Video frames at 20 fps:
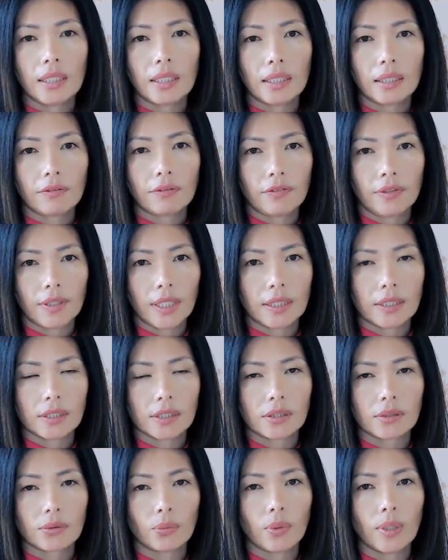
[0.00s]
If yes,
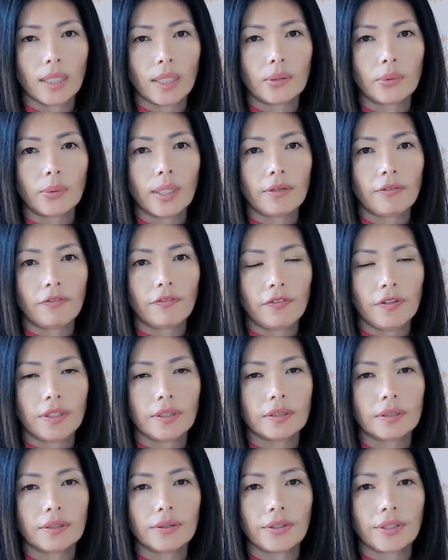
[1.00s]
why do I
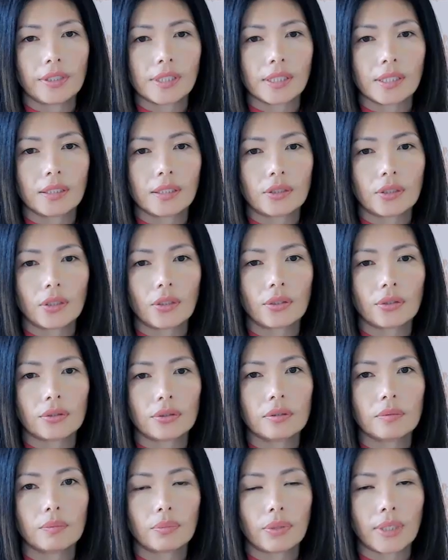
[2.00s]
feel this internal
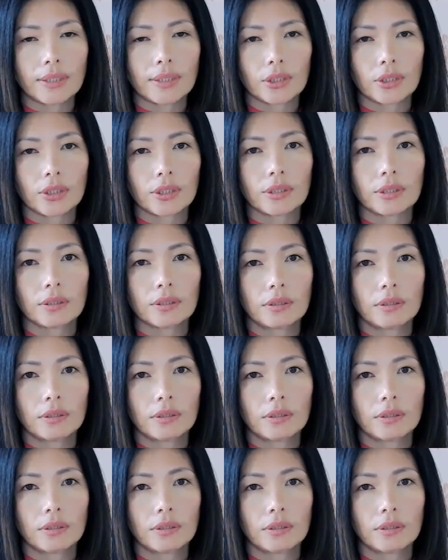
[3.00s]
pressure?